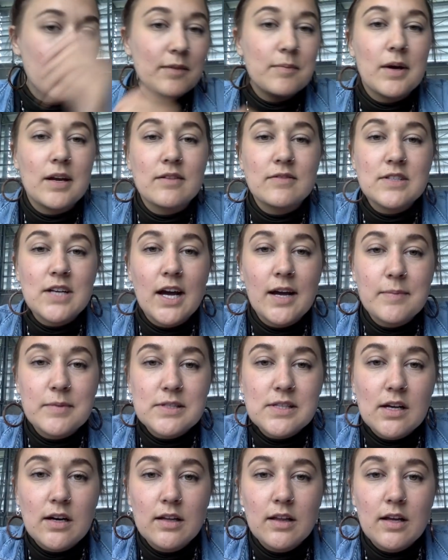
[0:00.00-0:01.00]
the amount of time as
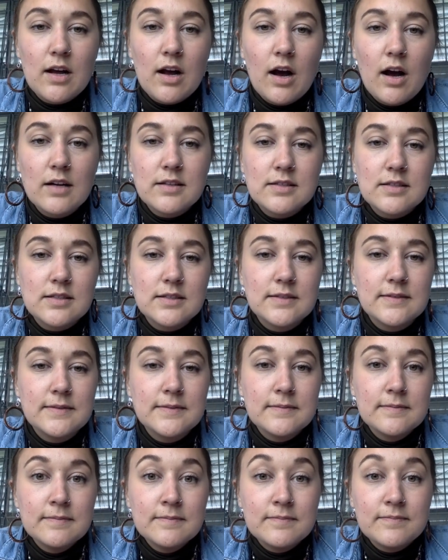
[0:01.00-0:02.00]
the Holocaust,
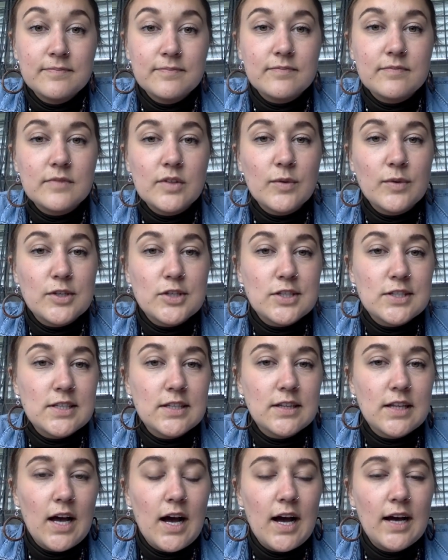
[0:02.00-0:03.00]
which is a
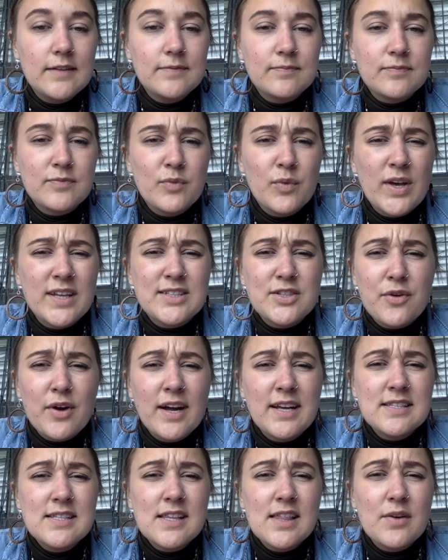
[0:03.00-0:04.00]
lot. It's
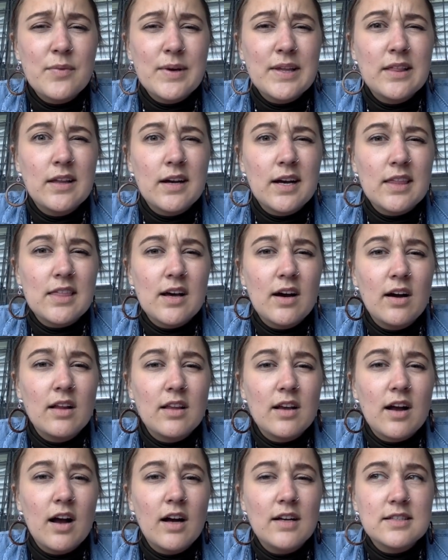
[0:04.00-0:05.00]
crazy that we look at the
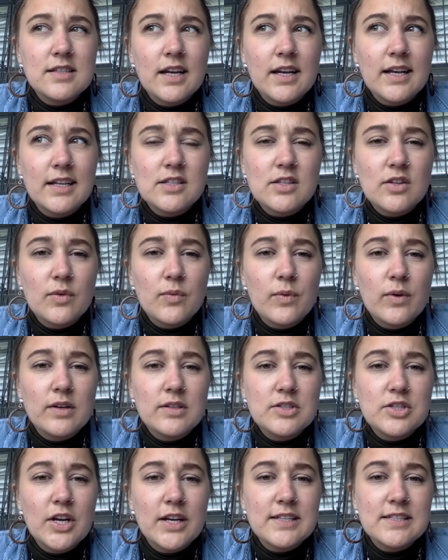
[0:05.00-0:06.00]
Holocaust like it's the
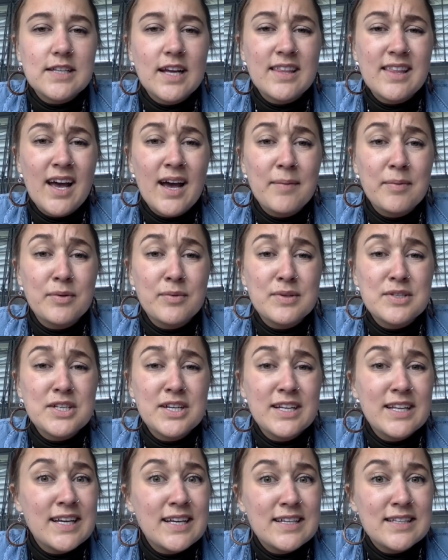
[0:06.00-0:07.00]
worst genocide that happened, which
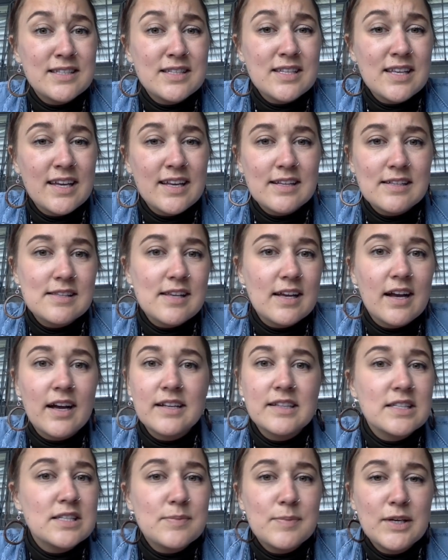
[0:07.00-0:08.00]
it is, and it's like
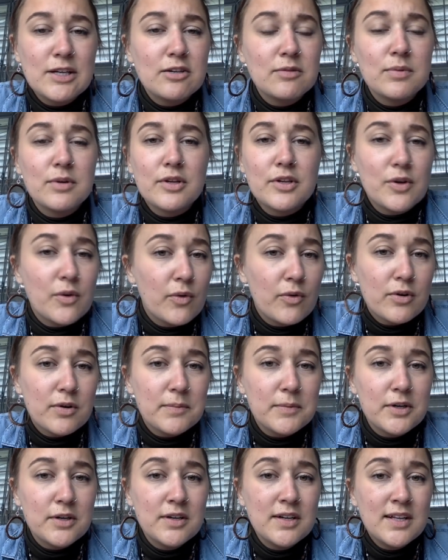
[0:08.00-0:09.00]
unspeakable and
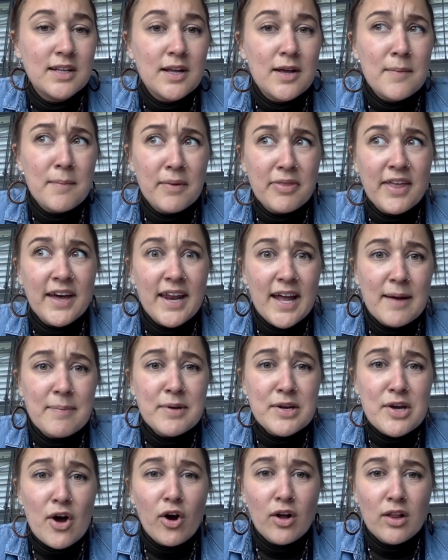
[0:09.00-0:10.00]
horrible, but that
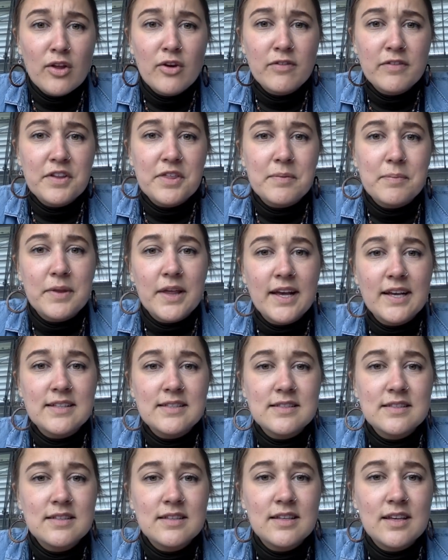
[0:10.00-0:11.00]
happened all over the
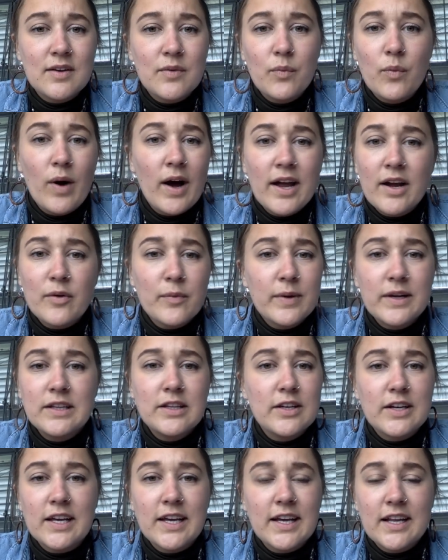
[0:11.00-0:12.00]
place. Why aren't we
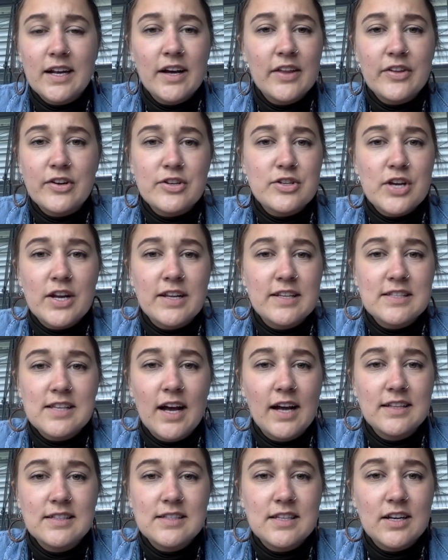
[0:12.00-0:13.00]
looking at other
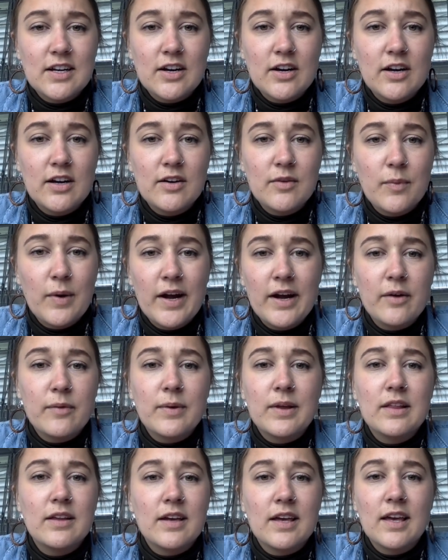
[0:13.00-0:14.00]
genocides that occurred? Why aren't
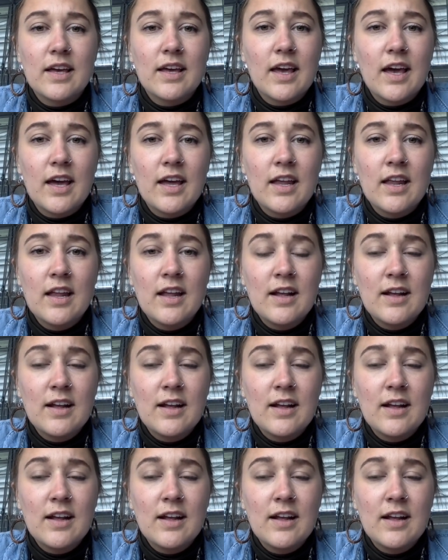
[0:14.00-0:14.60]
we looking at